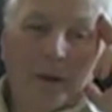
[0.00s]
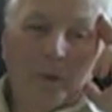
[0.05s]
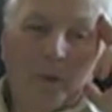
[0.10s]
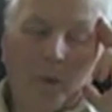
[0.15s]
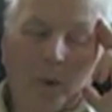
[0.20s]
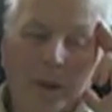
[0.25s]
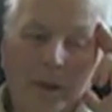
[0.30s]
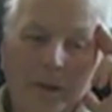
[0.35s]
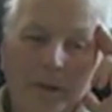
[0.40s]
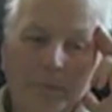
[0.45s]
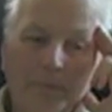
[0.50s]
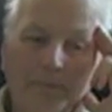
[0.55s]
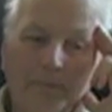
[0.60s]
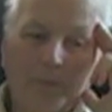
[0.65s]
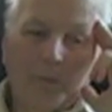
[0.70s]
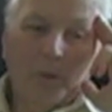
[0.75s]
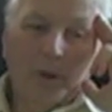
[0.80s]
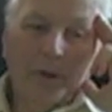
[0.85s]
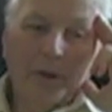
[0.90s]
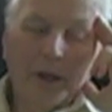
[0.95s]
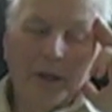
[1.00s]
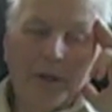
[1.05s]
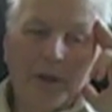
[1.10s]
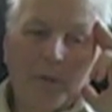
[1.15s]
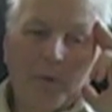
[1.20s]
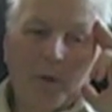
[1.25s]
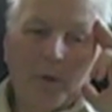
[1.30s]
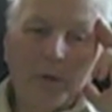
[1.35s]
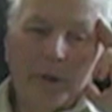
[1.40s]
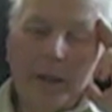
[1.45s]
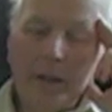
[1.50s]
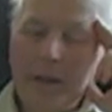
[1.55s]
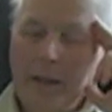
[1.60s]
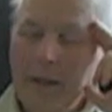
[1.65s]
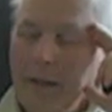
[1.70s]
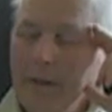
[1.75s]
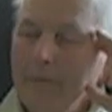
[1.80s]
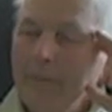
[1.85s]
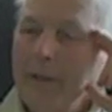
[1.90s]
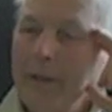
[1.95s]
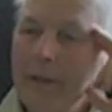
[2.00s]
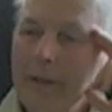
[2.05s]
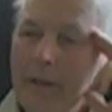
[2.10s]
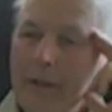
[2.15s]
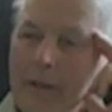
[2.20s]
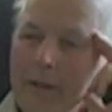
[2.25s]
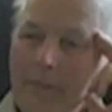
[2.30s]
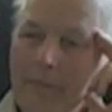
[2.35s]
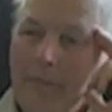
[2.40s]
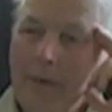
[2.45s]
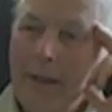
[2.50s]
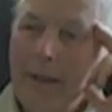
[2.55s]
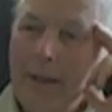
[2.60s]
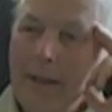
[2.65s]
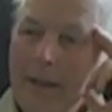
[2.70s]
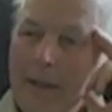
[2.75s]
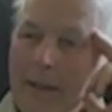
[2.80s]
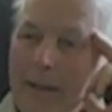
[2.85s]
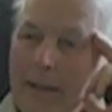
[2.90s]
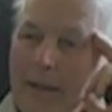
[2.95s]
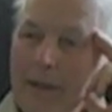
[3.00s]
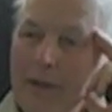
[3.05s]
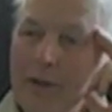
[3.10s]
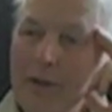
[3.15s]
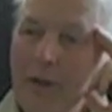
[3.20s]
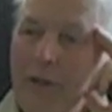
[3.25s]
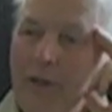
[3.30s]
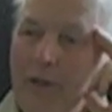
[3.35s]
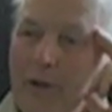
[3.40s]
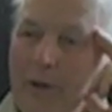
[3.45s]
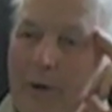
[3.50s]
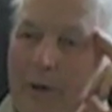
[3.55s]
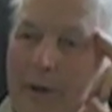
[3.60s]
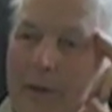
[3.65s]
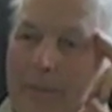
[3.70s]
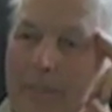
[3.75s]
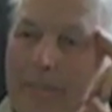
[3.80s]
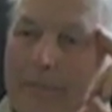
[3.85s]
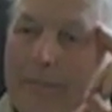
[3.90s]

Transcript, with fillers: Well, one thing you won't get out of me is a theory.